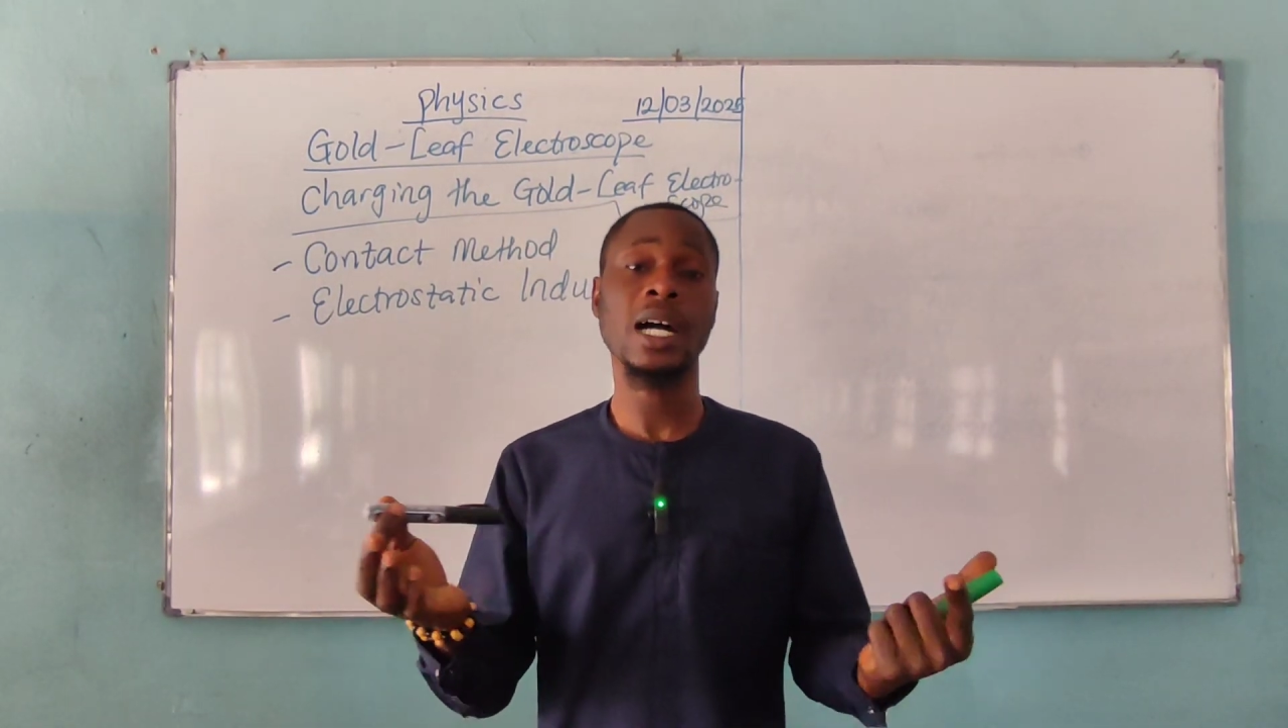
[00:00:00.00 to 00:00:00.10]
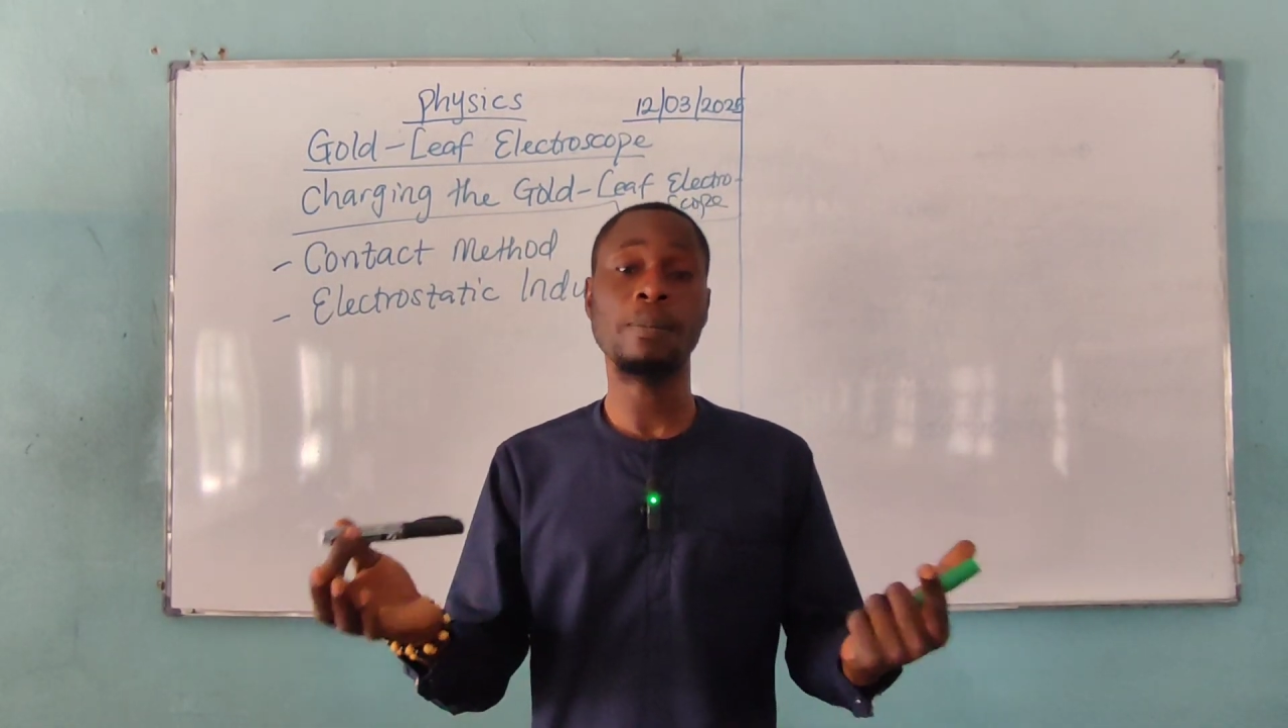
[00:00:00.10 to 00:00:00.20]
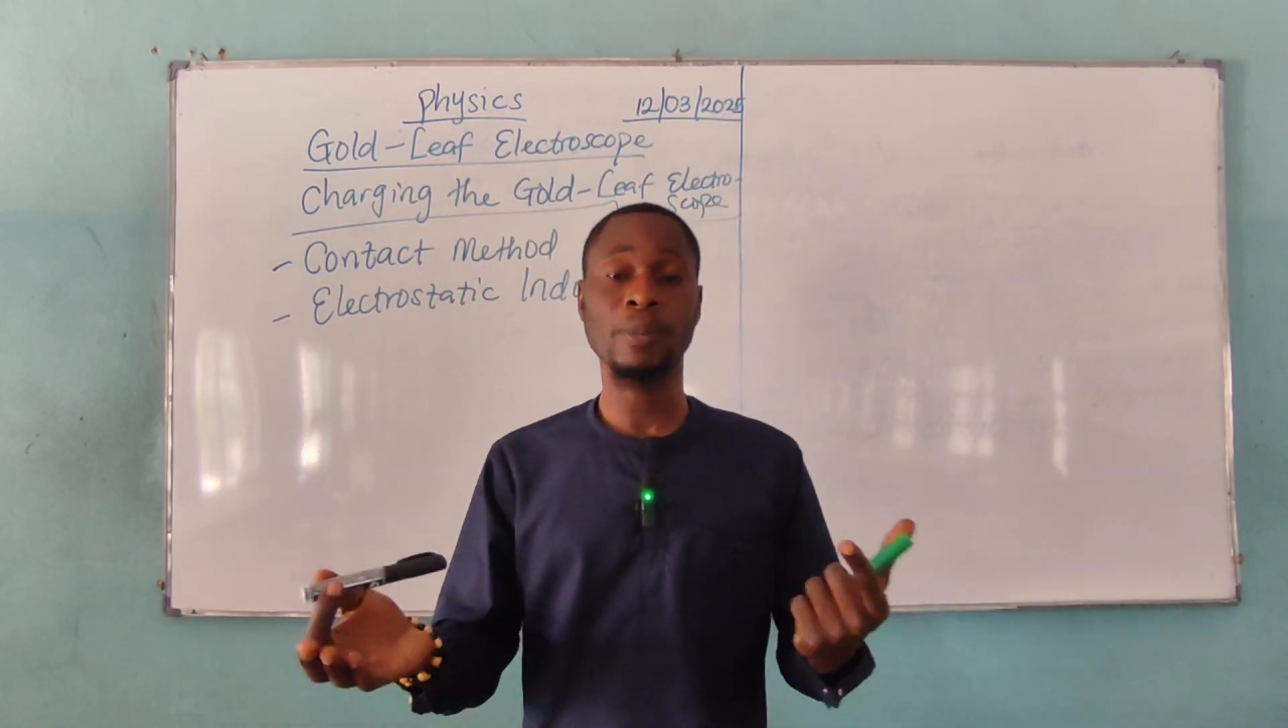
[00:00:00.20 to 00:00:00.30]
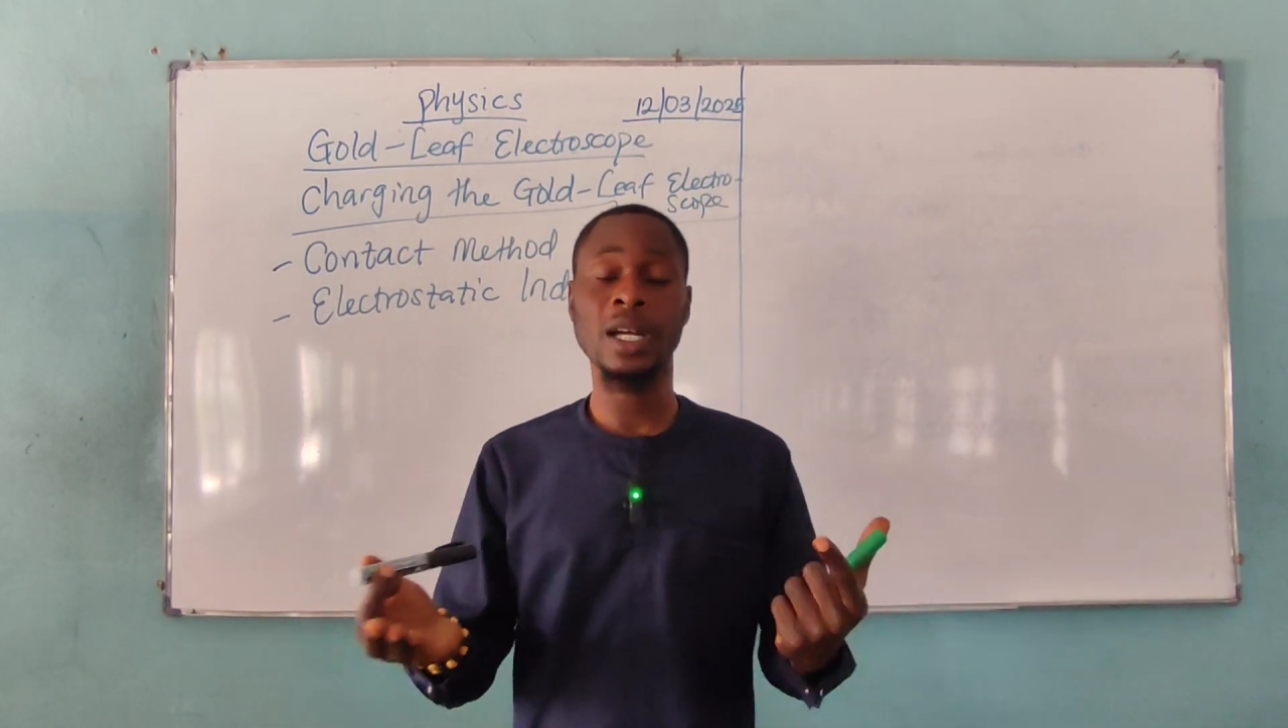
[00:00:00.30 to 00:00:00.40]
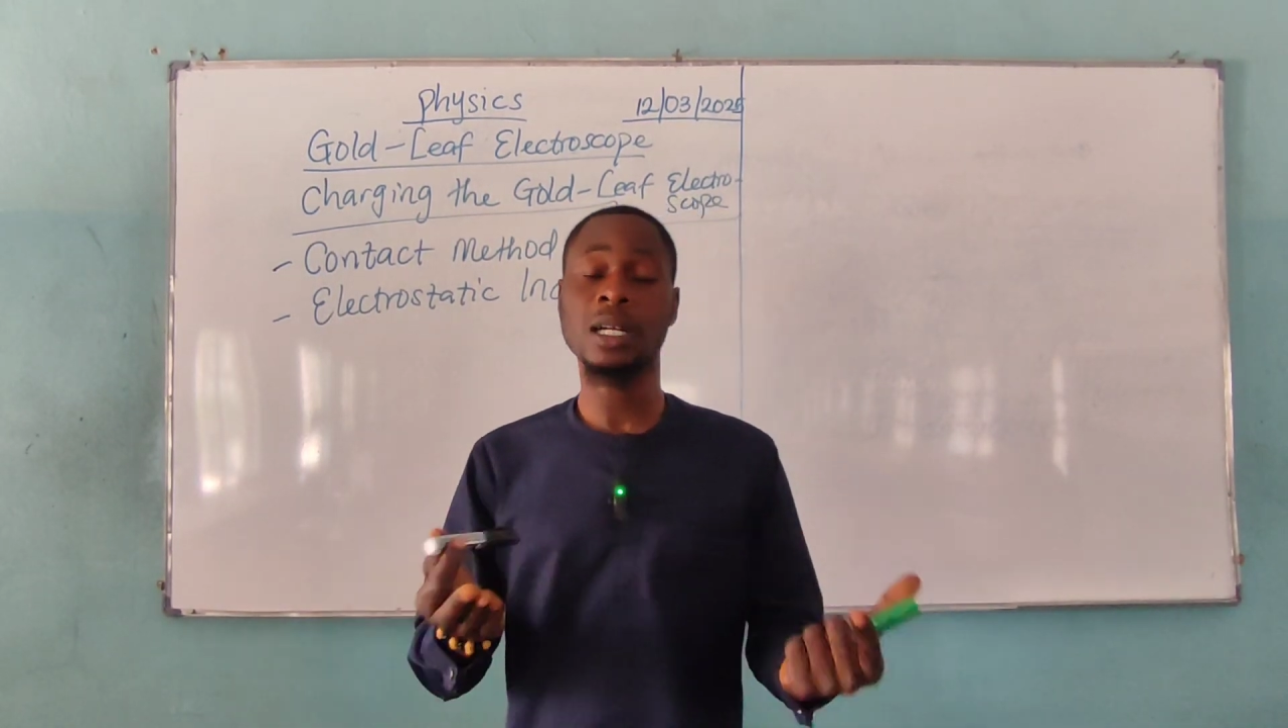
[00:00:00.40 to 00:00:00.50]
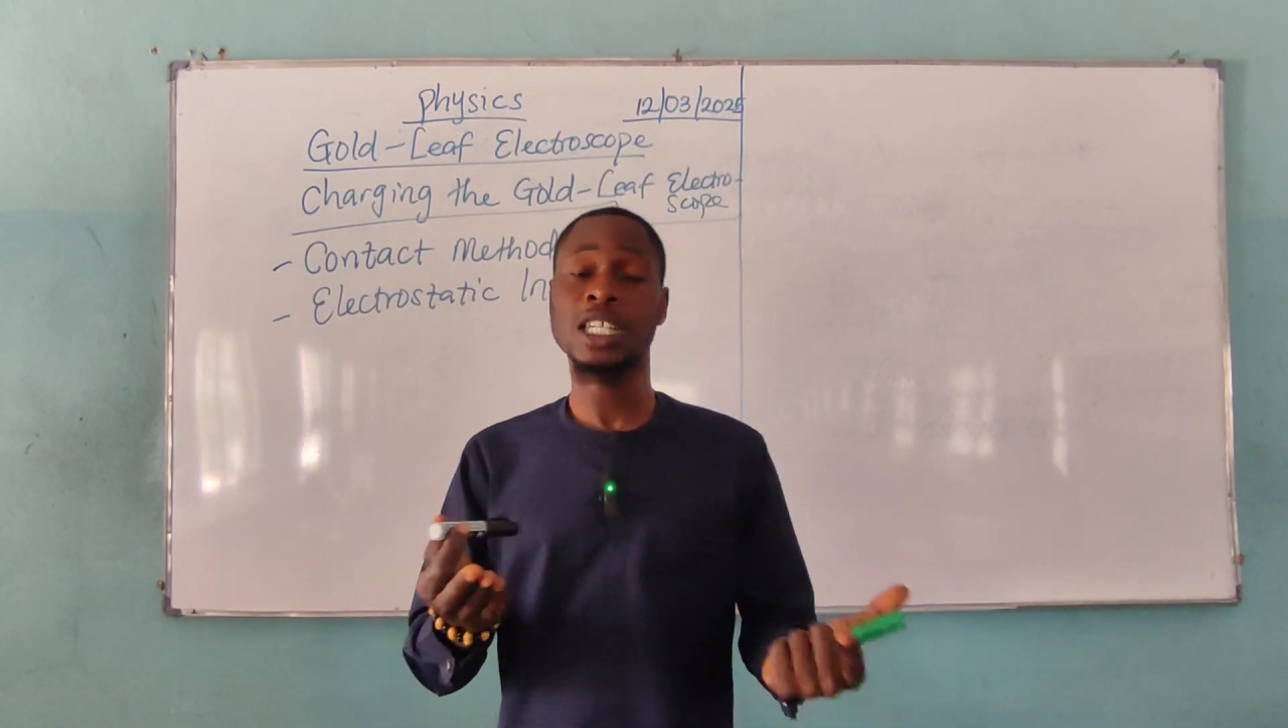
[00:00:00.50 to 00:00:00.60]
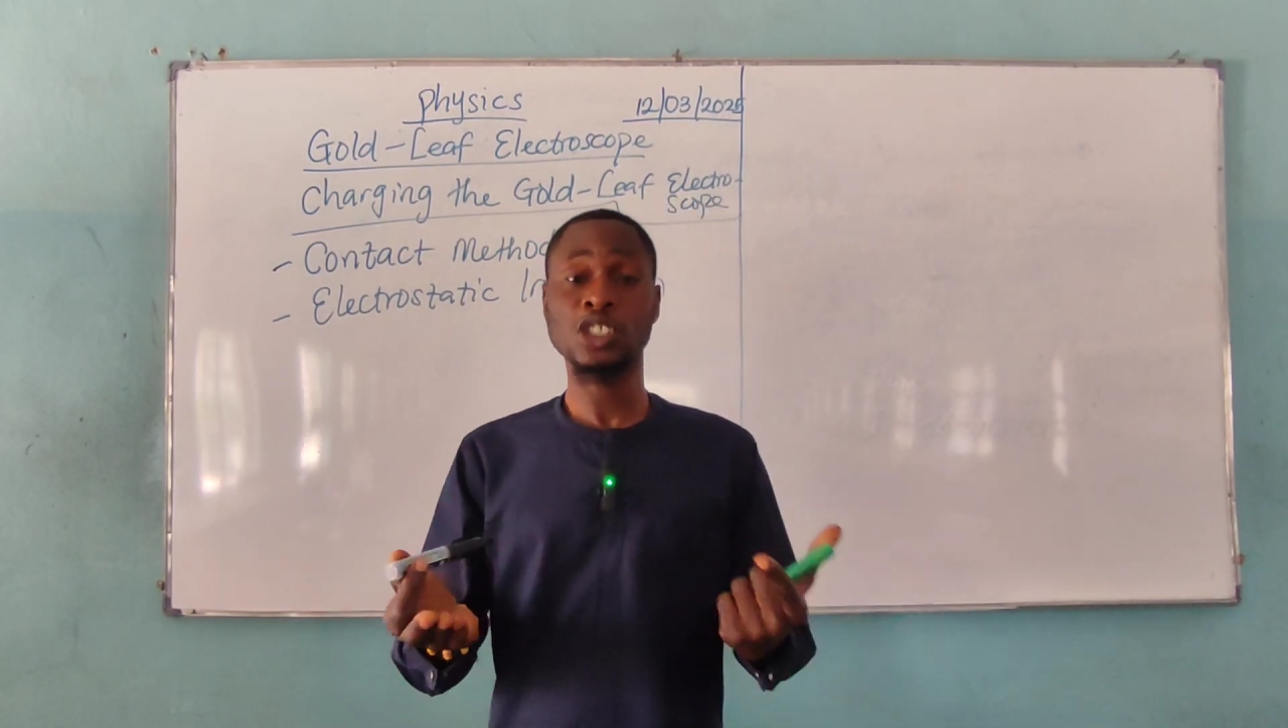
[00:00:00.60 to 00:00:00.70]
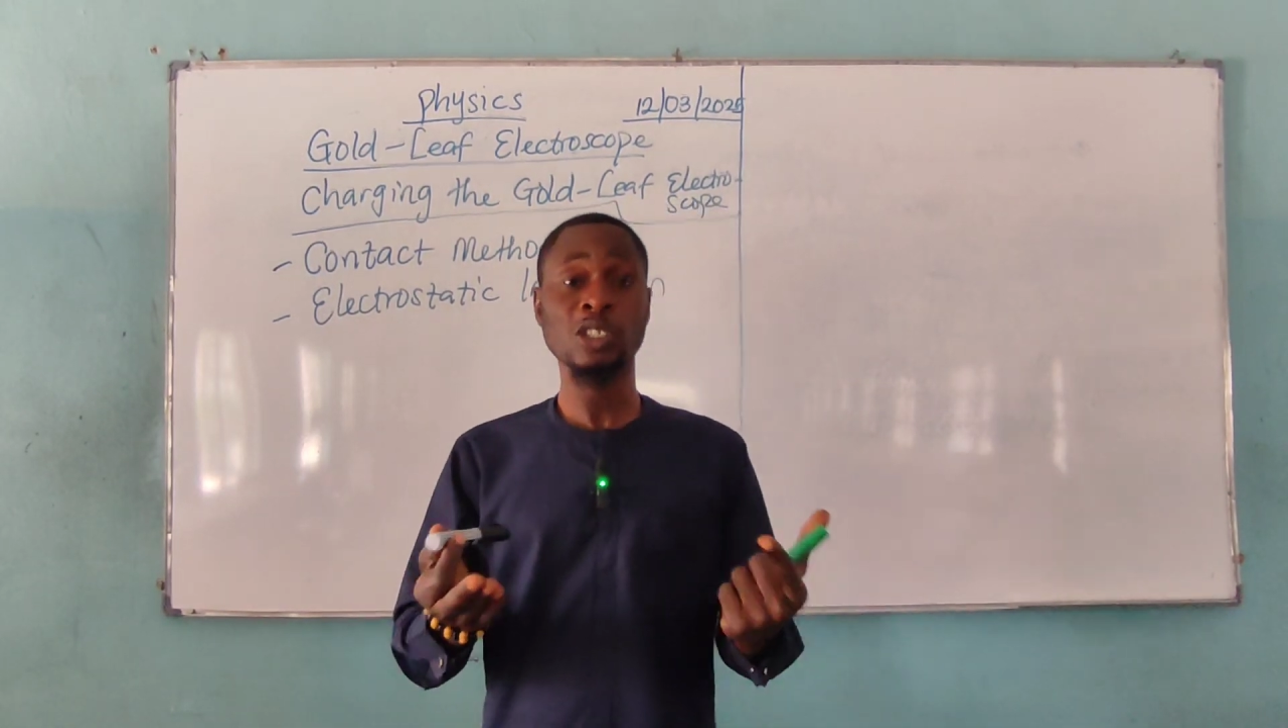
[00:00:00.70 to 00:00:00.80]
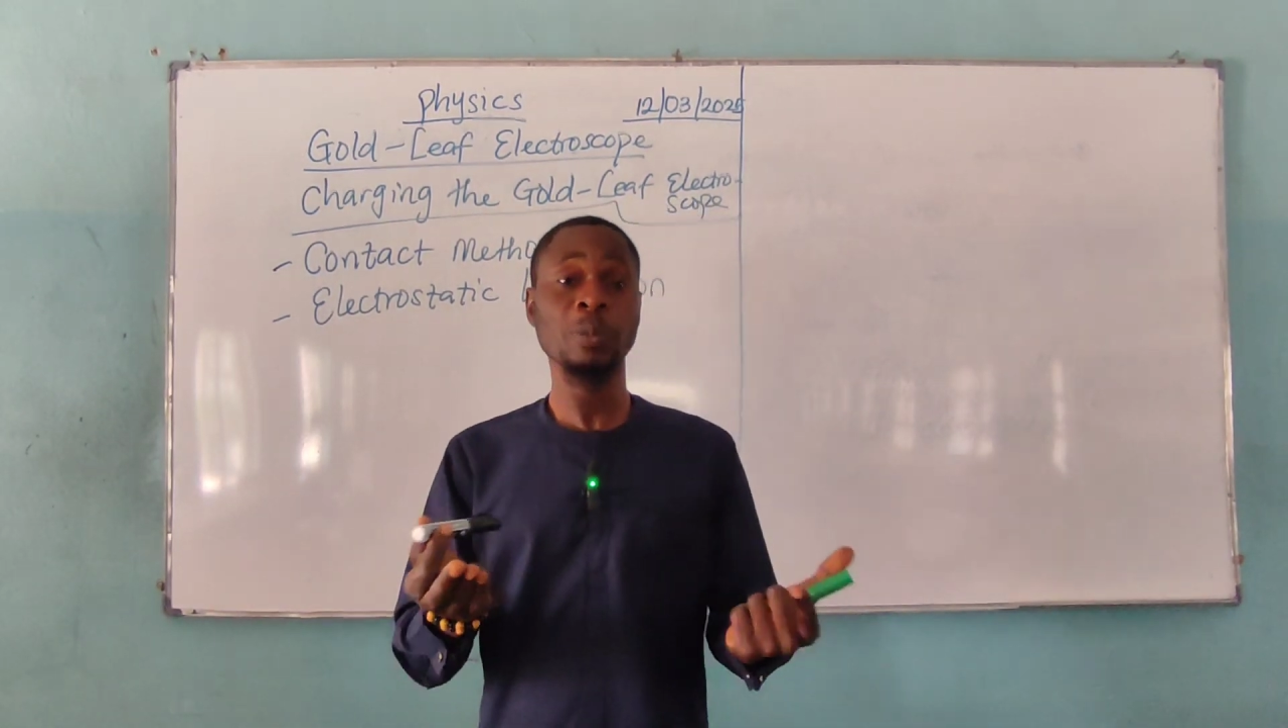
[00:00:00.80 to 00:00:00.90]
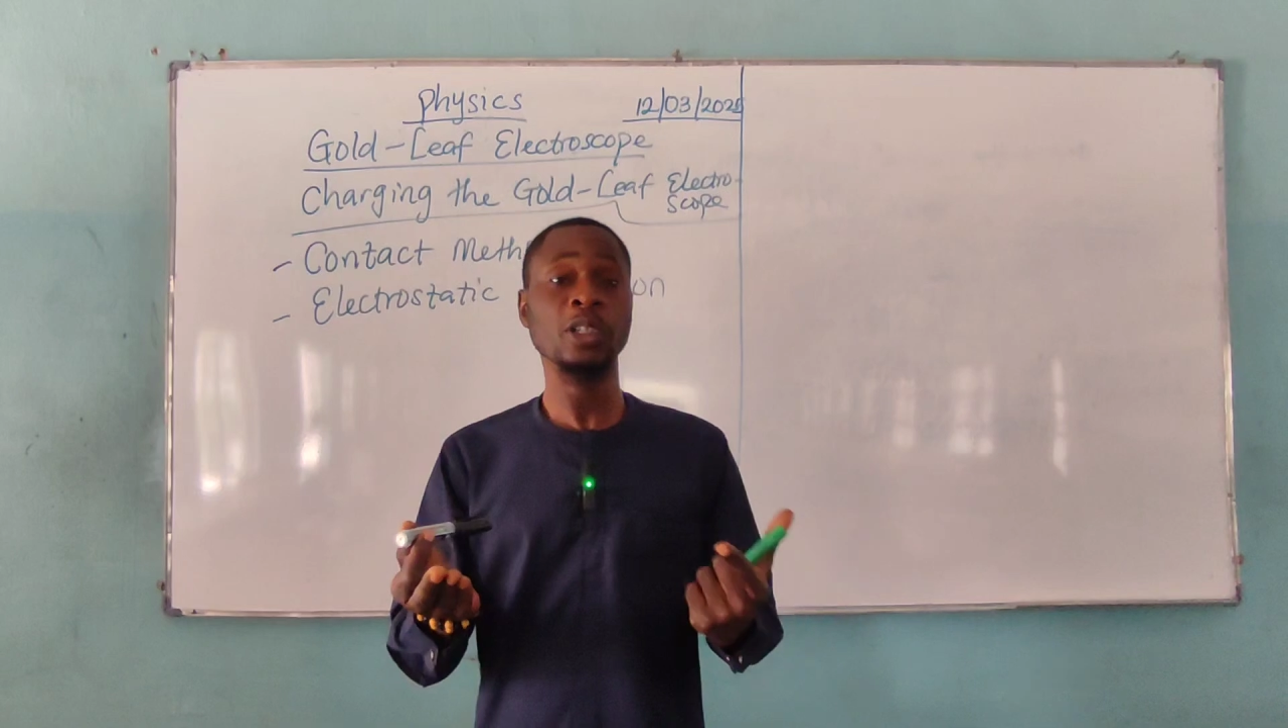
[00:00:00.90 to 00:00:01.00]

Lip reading: a short